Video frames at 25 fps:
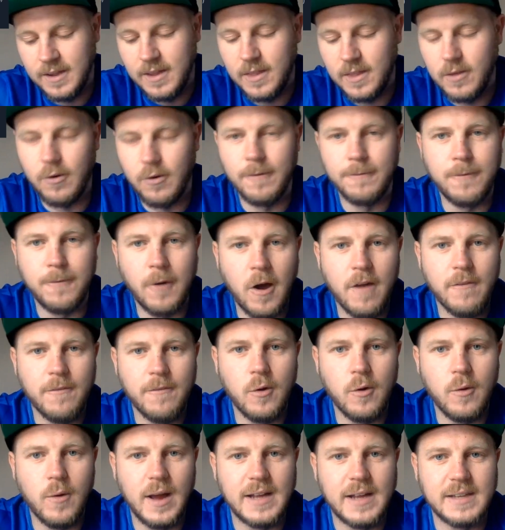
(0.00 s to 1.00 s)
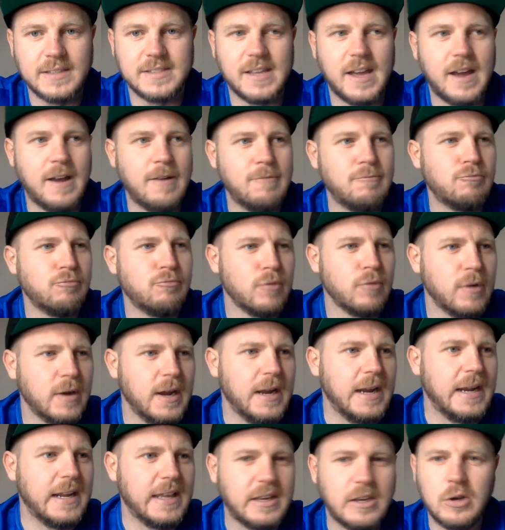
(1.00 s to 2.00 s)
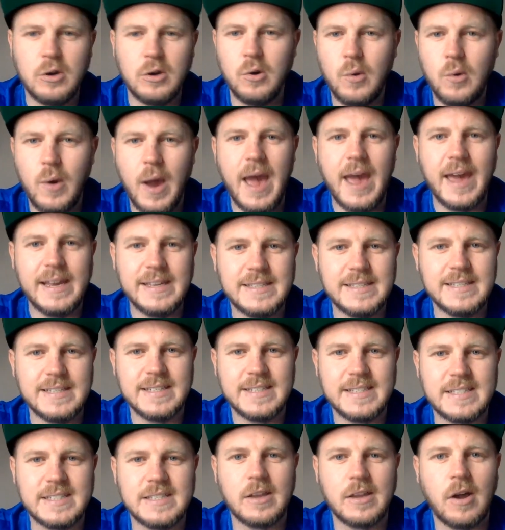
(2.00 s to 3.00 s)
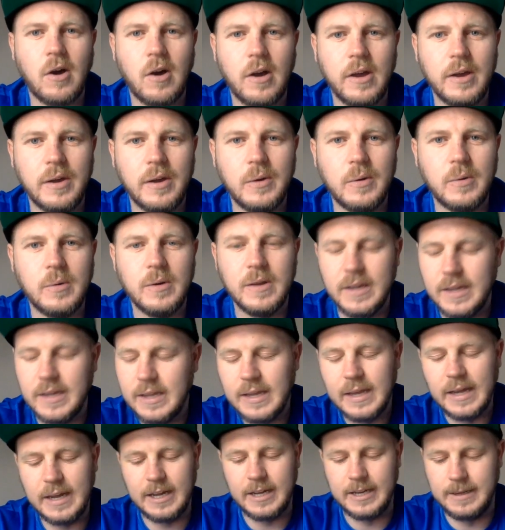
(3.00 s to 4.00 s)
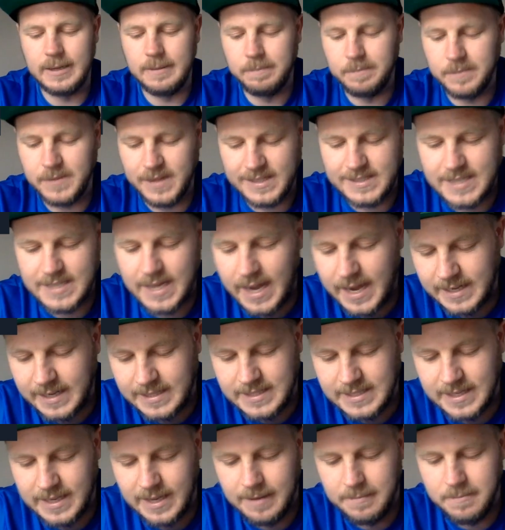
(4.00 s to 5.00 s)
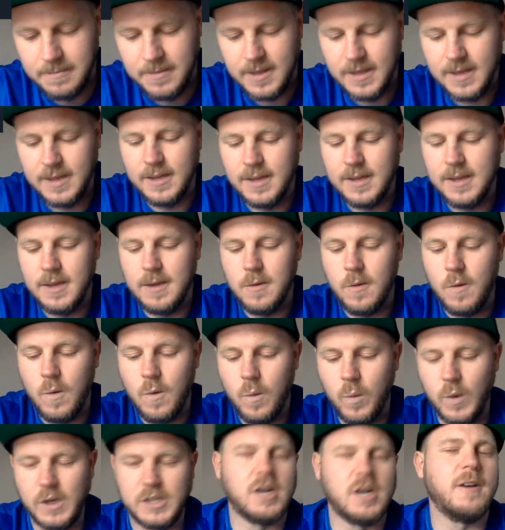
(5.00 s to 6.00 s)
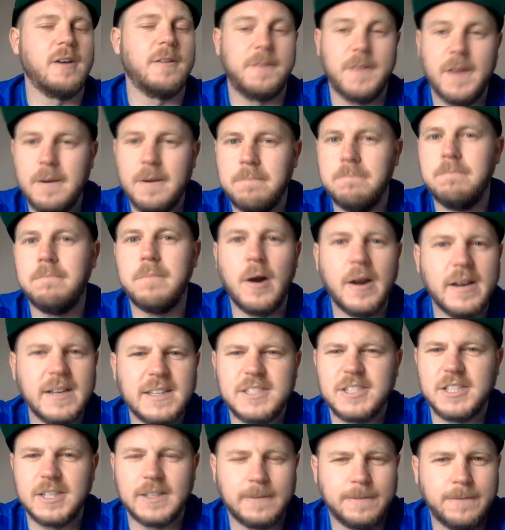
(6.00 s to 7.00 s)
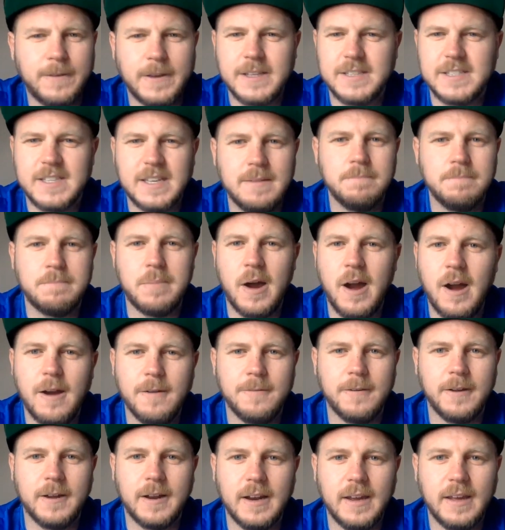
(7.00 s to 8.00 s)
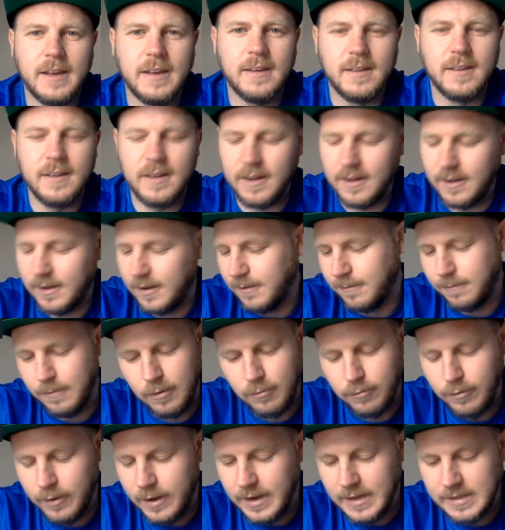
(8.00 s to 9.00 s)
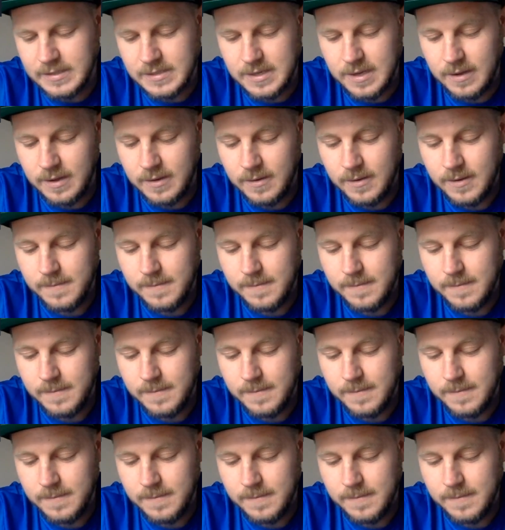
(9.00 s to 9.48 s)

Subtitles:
The Revival as that really cool 80s style tag team, which I think Mike just fits in perfectly. I really do.